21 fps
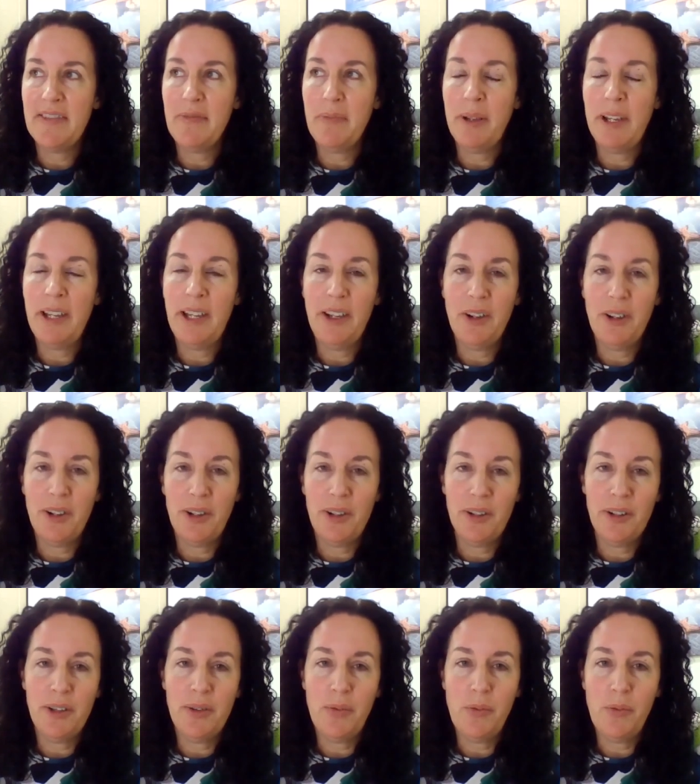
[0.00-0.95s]
have been going
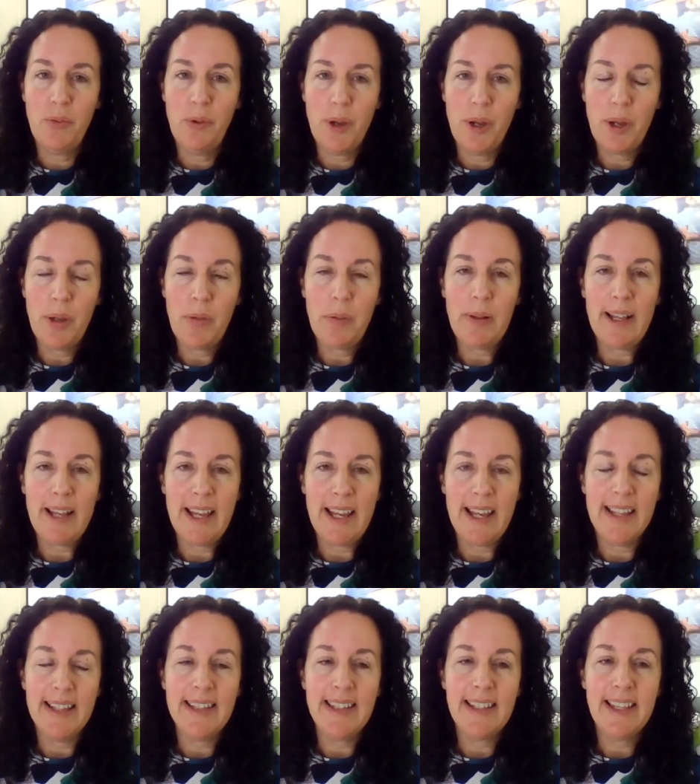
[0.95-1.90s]
on in the
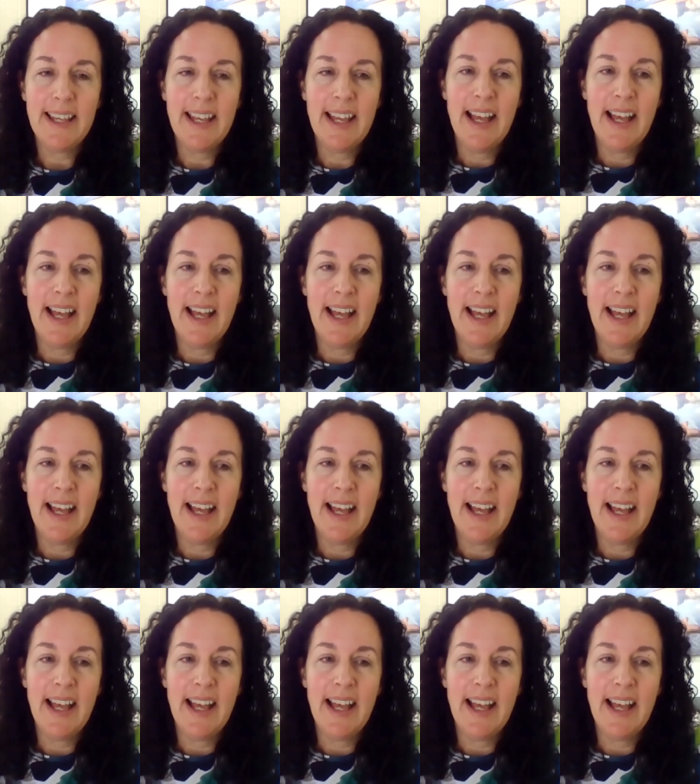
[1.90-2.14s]
workplace.